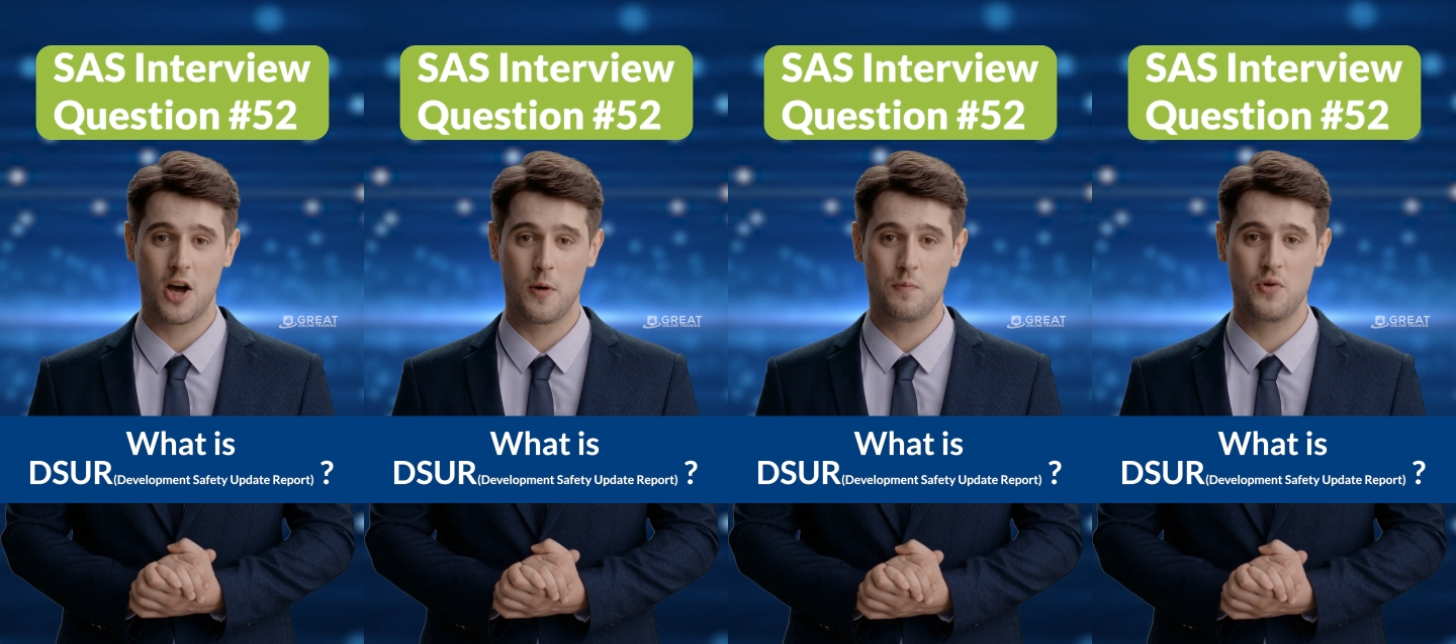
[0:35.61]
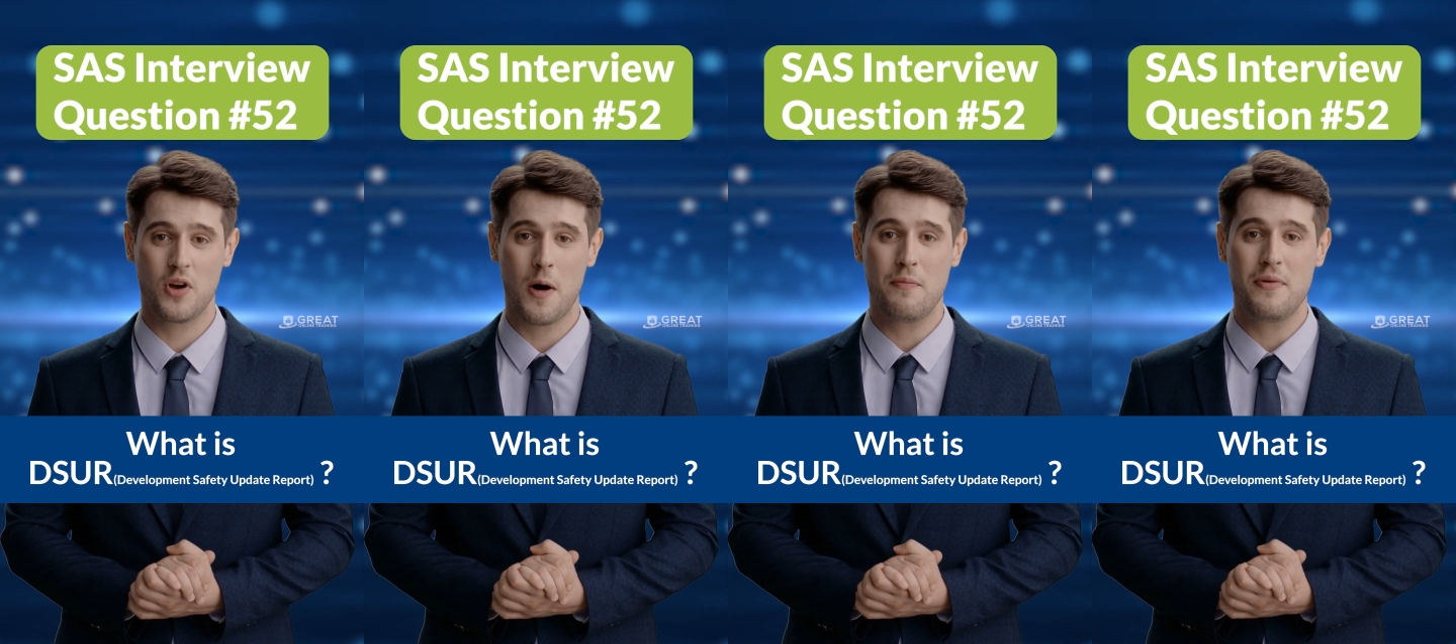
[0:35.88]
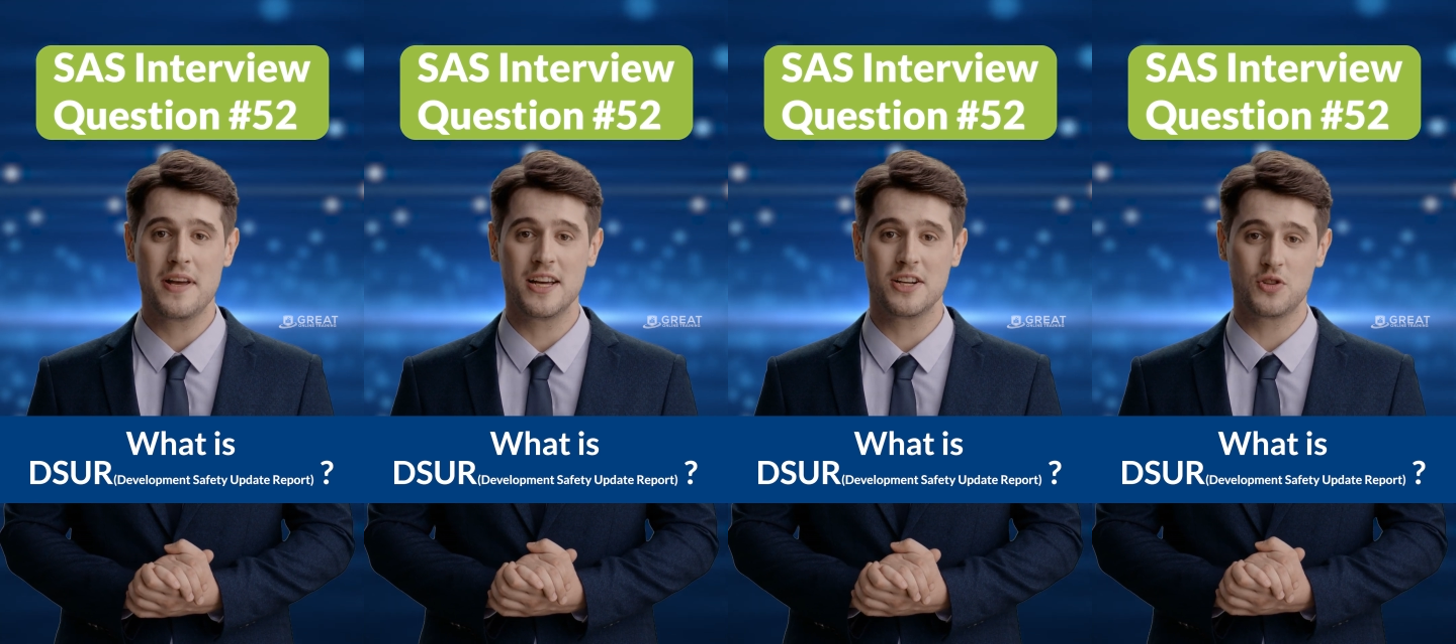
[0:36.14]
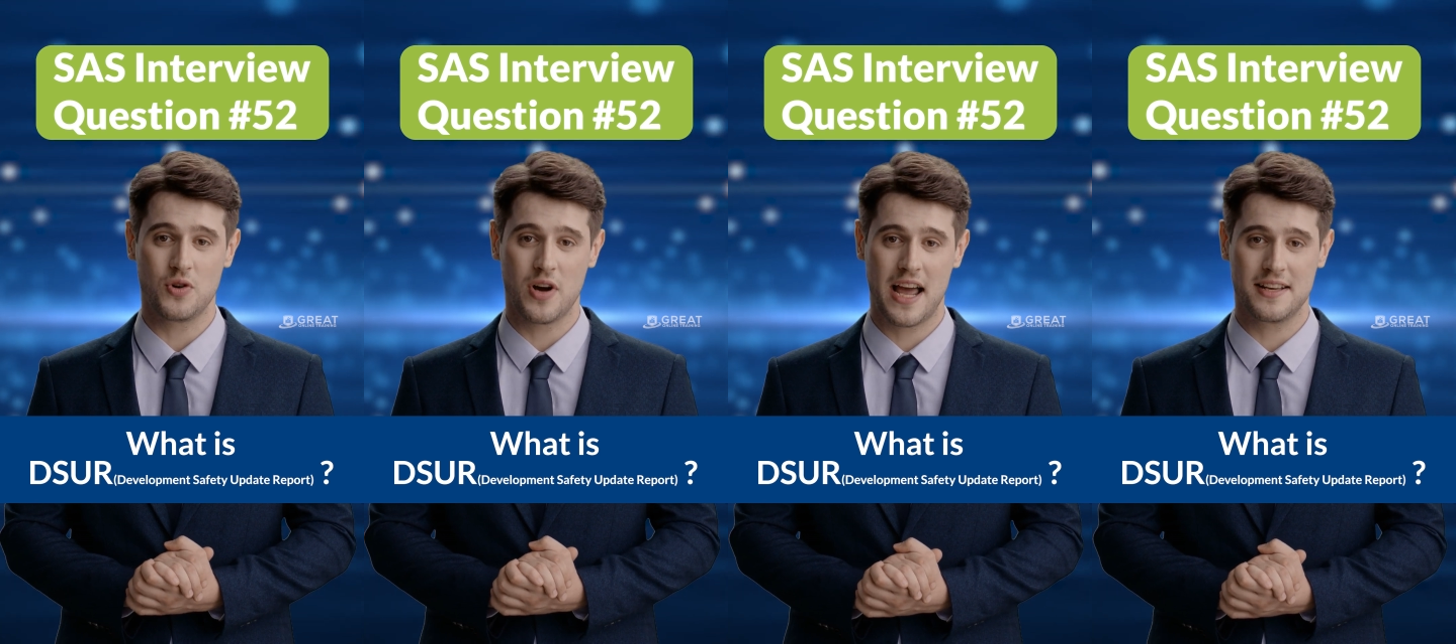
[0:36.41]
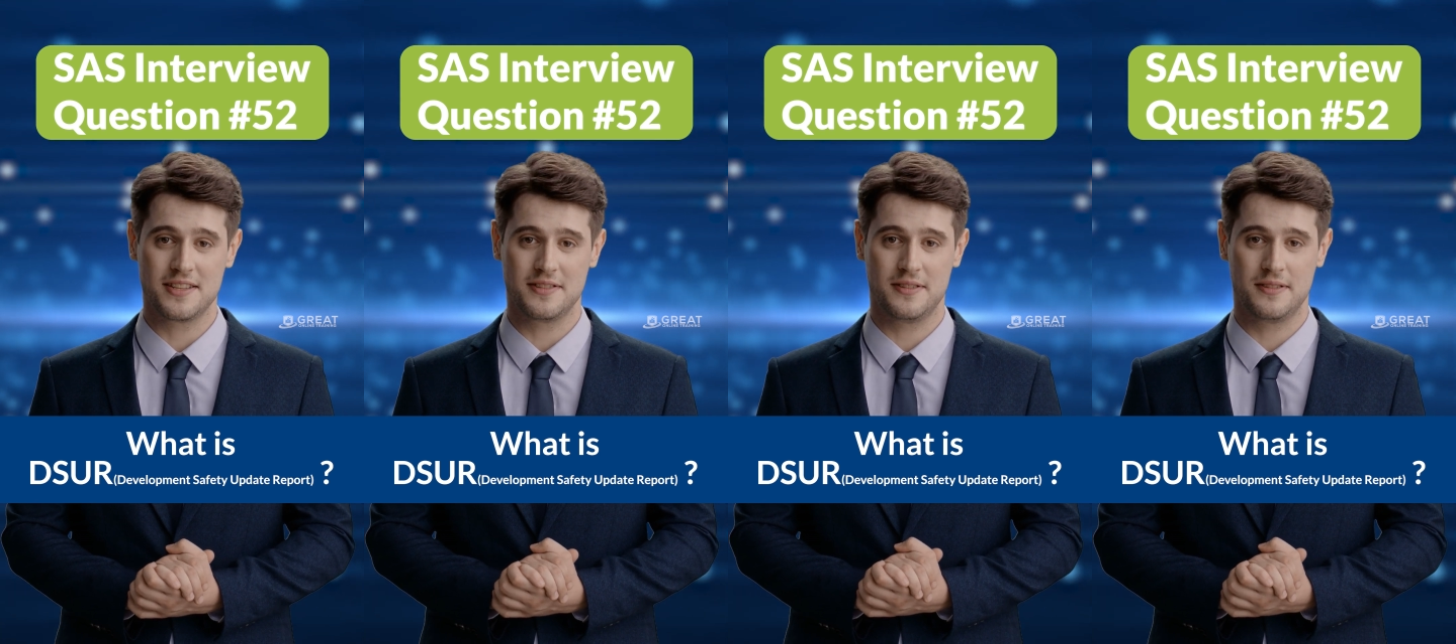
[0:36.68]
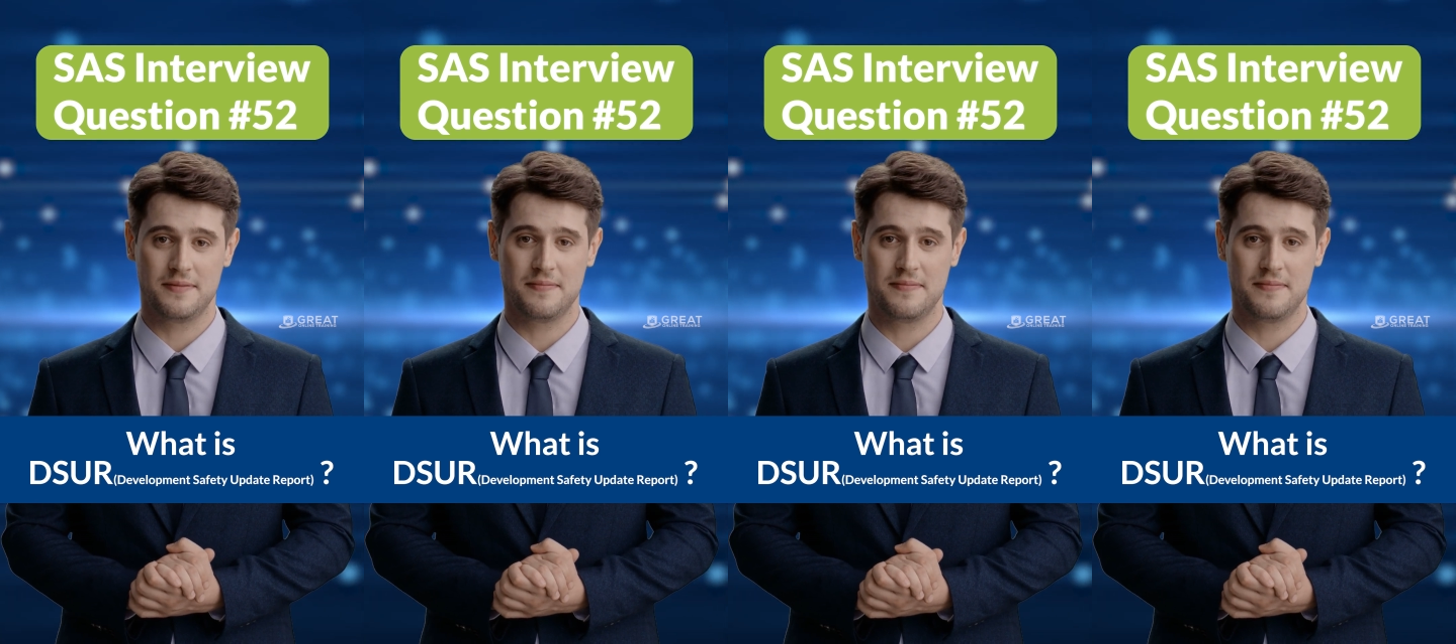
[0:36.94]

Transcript: are promptly addressed.